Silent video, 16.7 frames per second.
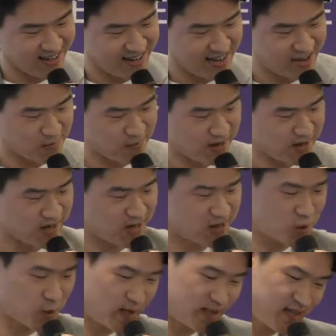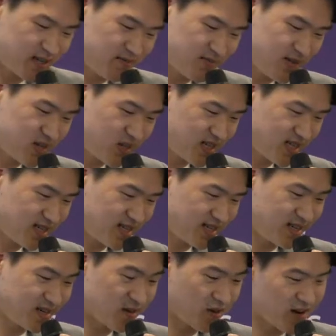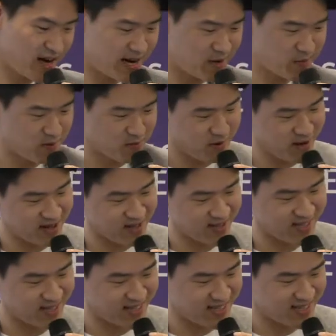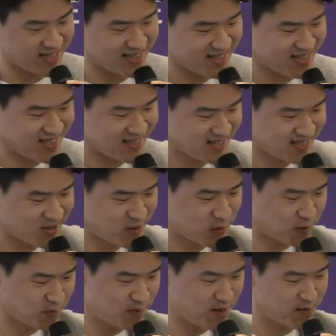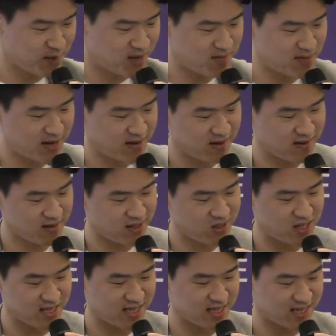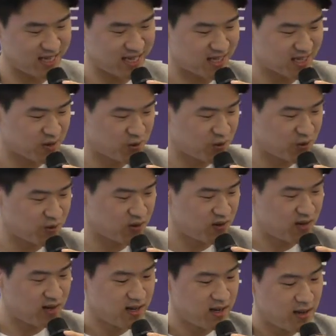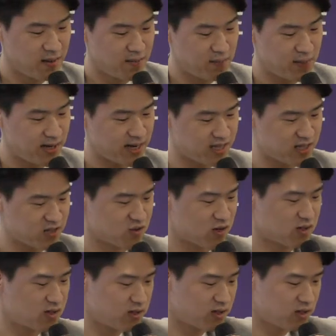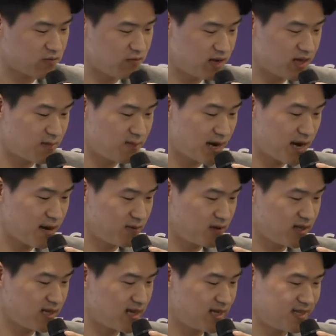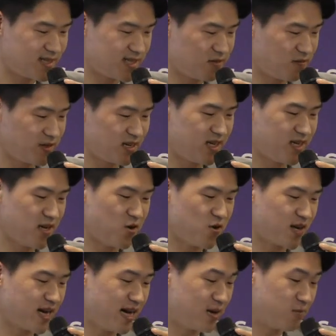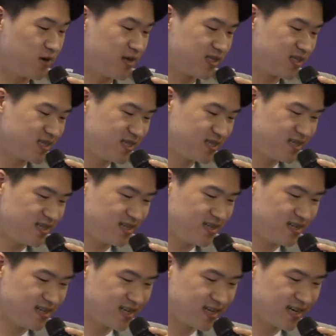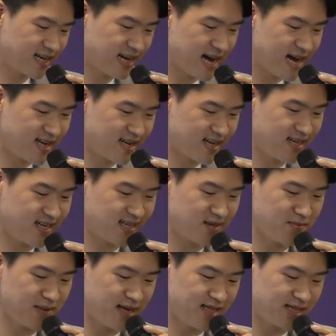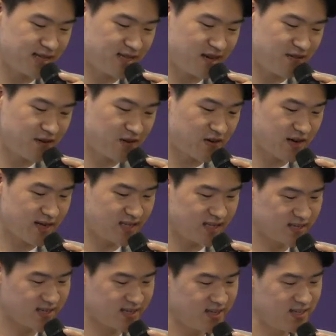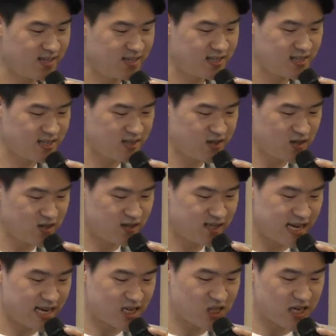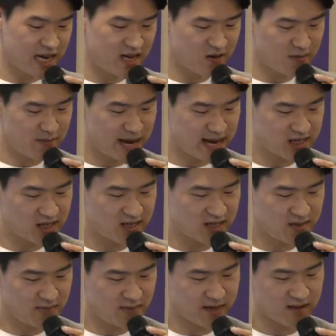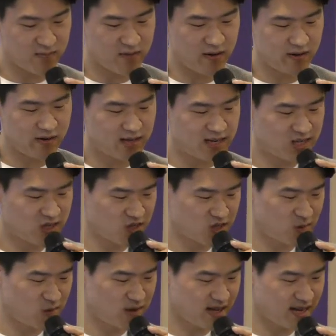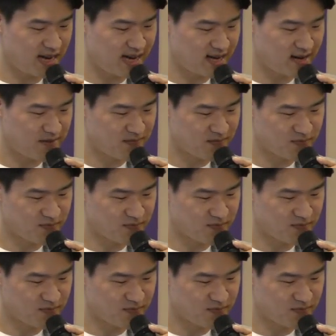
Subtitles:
I went on a short-term mission, cried with brothers and sisters, told people about Jesus at school, but I struggled to read the Bible and I didn't really know who God was. God, in his amazing love and grace, still used that shallow passion to begin my relationship with God.